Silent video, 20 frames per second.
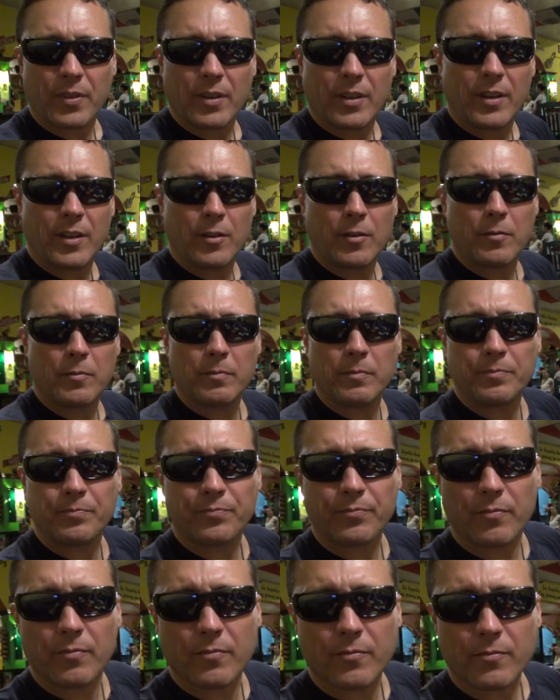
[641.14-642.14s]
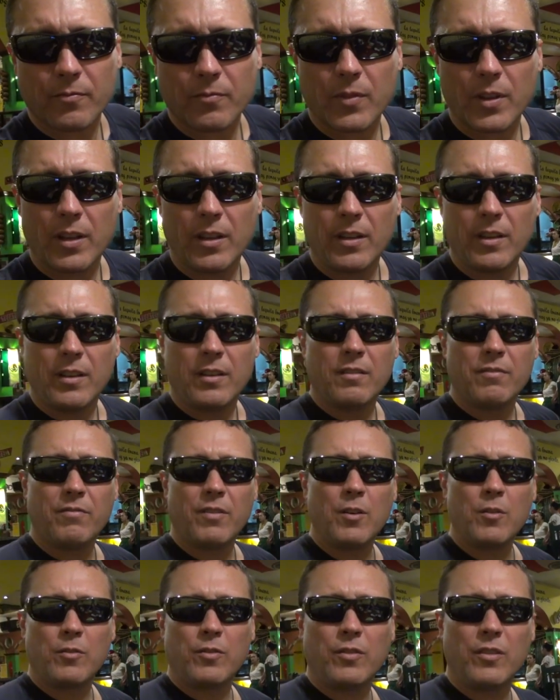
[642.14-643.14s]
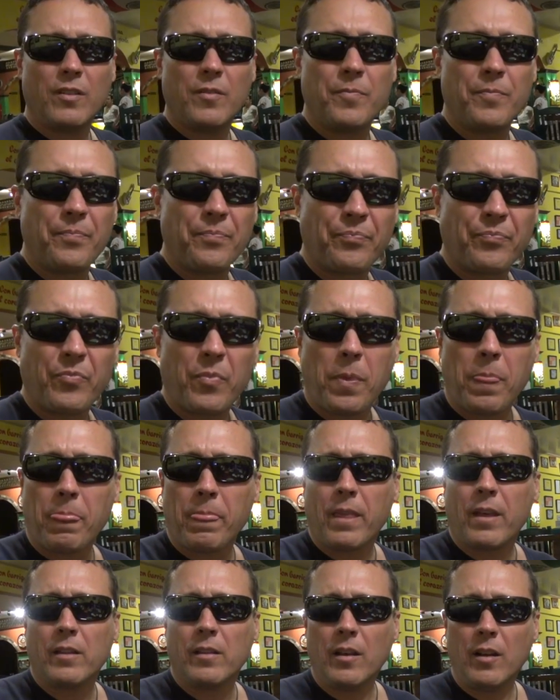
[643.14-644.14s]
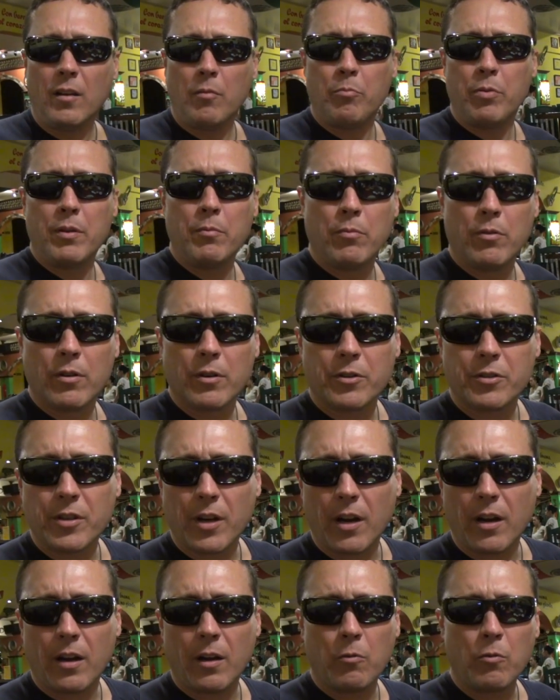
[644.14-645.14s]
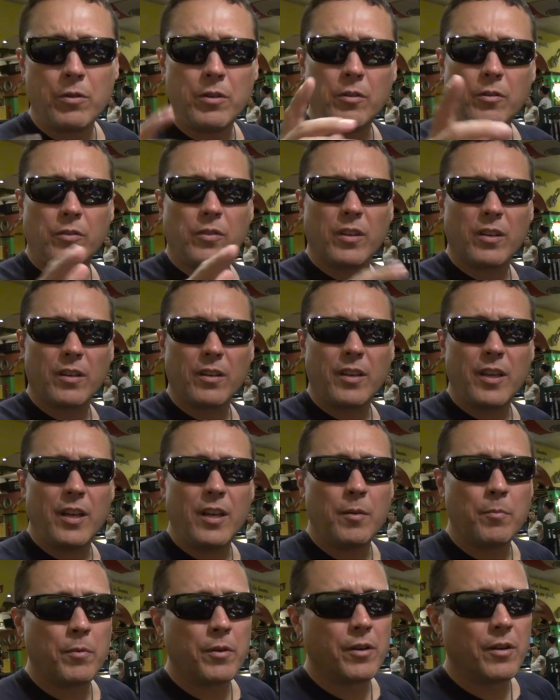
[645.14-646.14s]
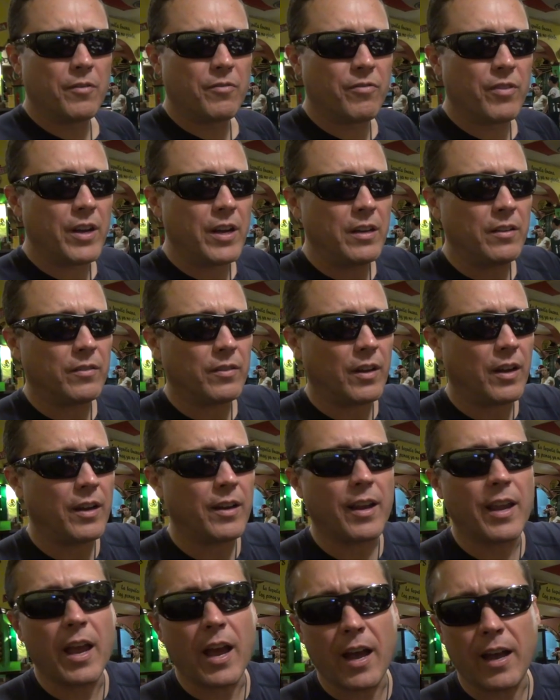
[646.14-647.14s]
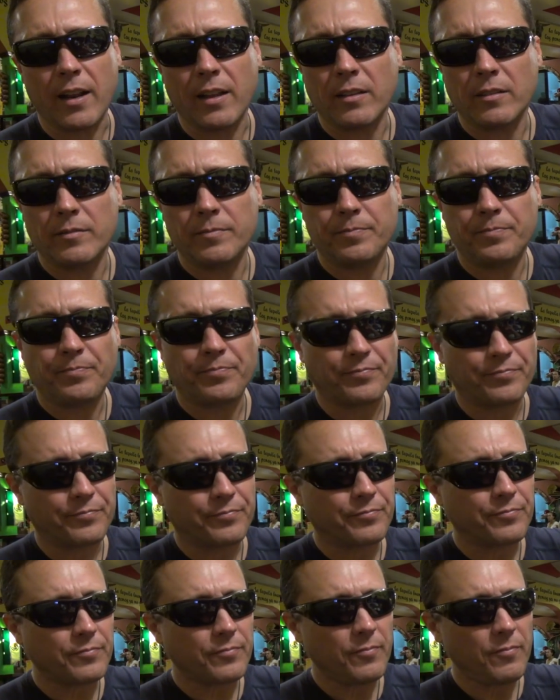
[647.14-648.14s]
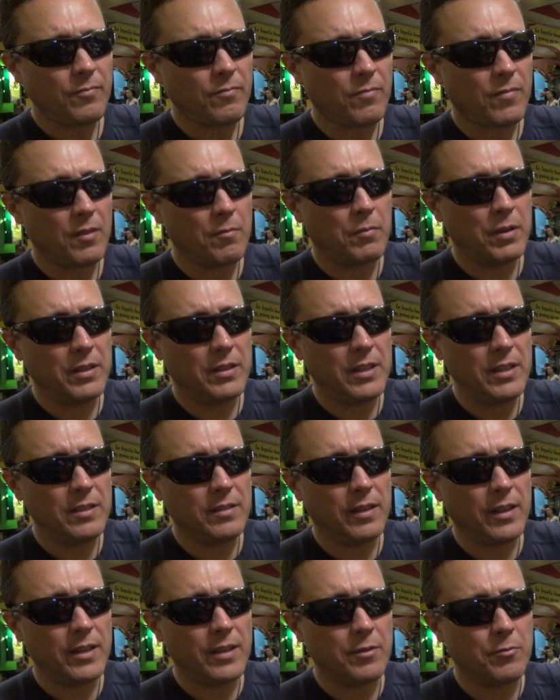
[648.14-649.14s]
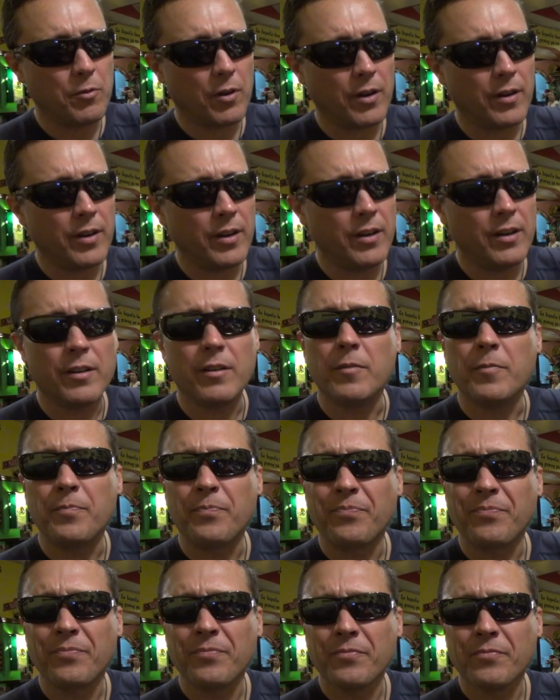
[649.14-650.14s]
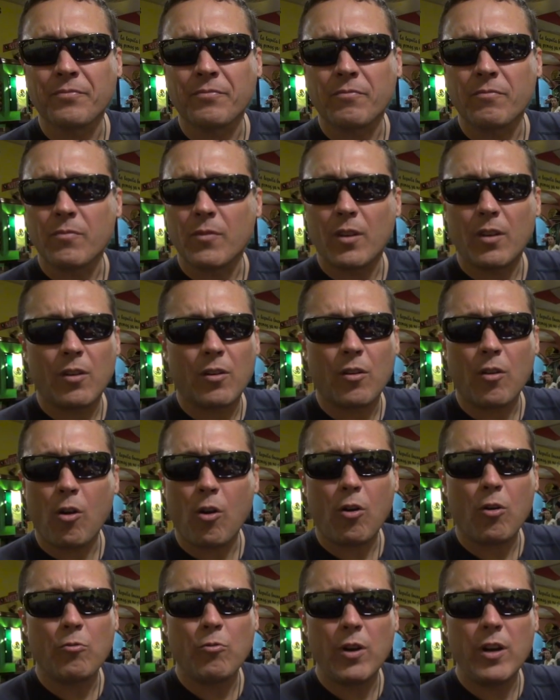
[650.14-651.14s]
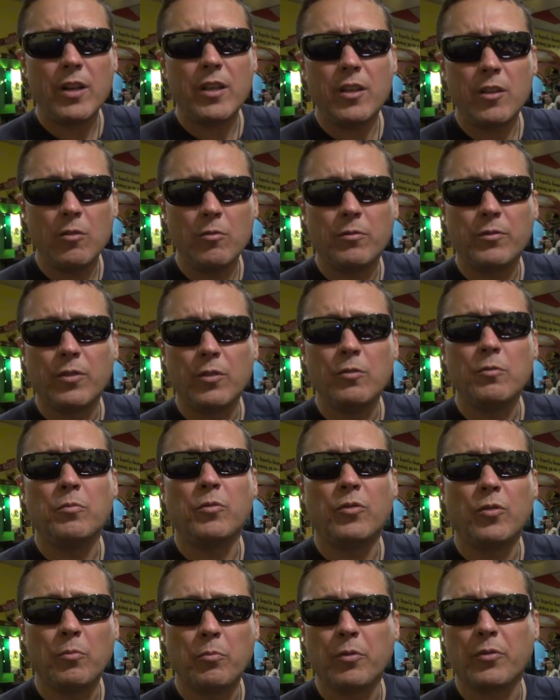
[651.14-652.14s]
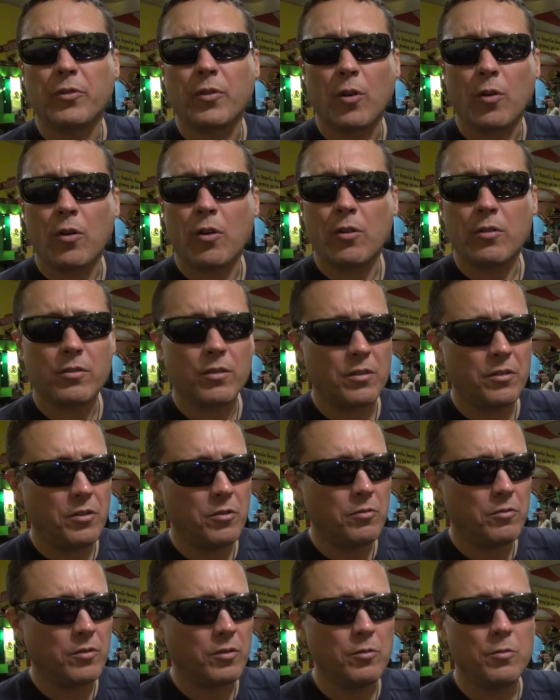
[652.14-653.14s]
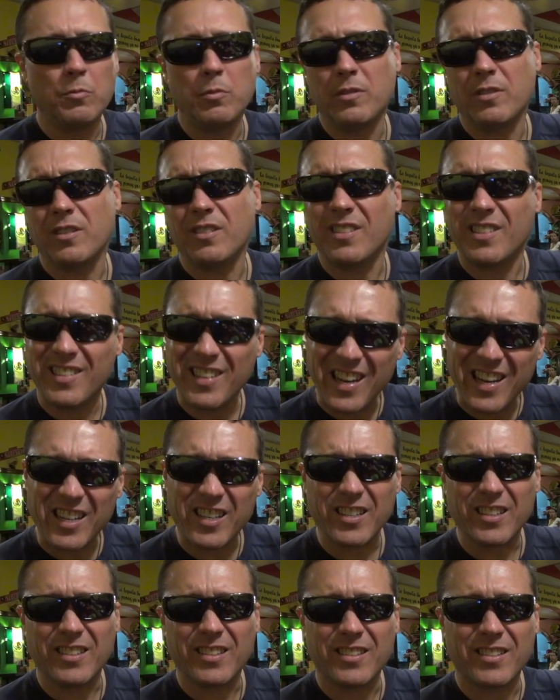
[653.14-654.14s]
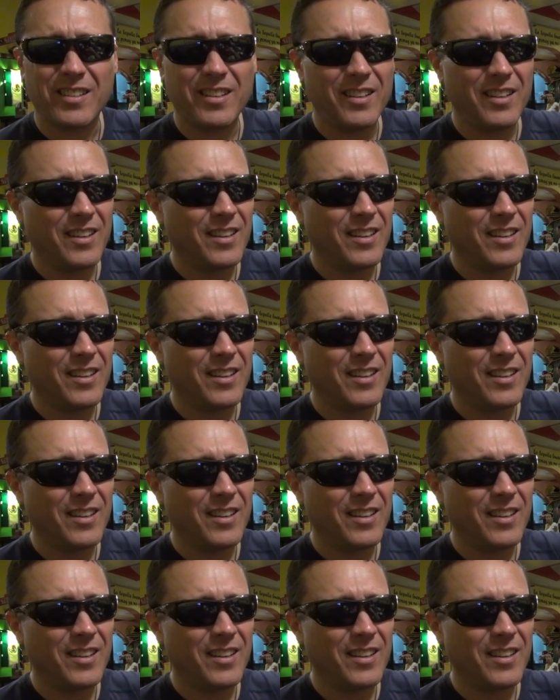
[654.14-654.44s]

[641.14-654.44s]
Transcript: You know, folks, a lot of people are shy when you stick a camera in their face. I got it. But these ladies right here are already YouTube superstars and YouTube sensations.